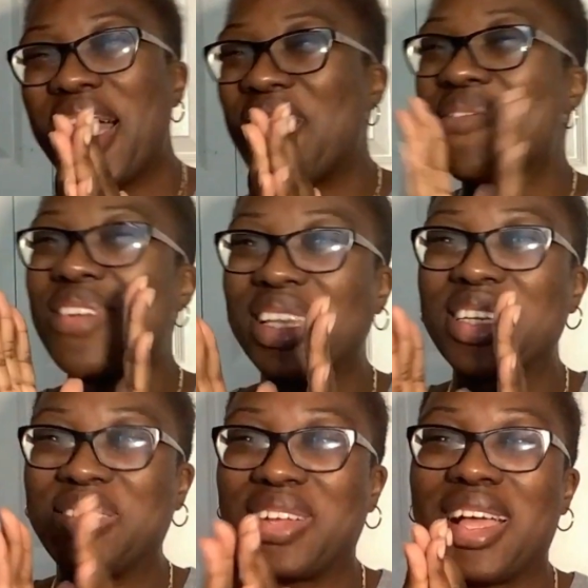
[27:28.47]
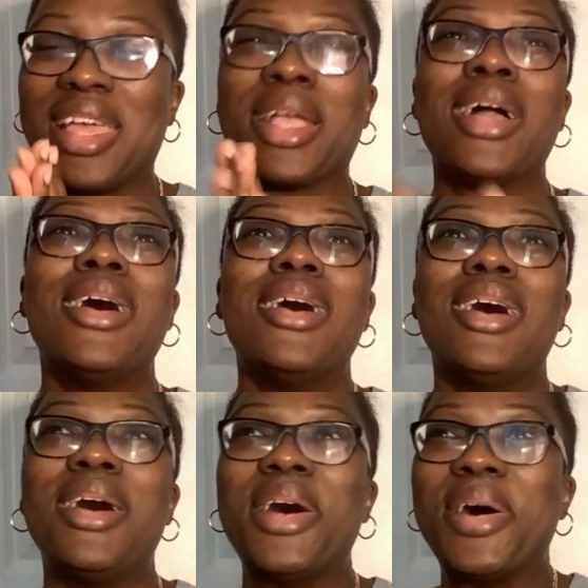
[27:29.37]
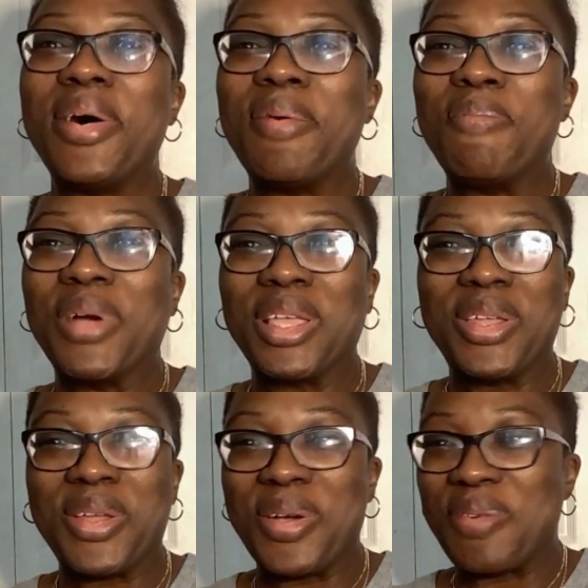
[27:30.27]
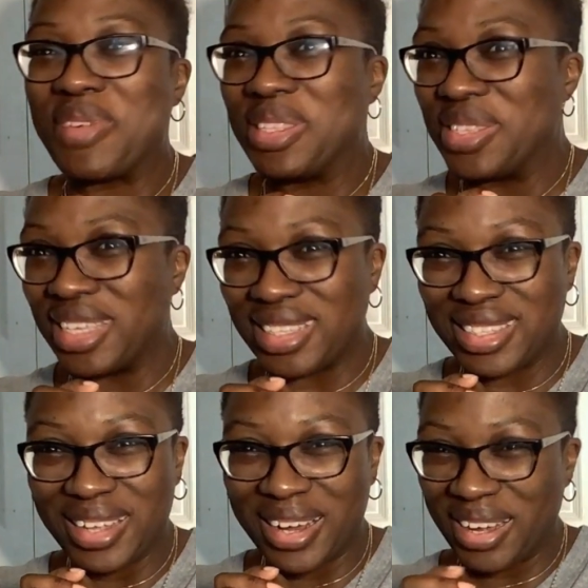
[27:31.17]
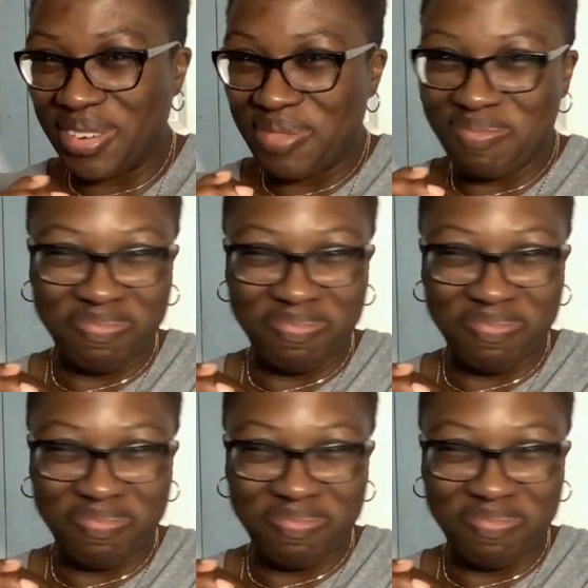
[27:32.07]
I'm really trying. But you know, once you get started,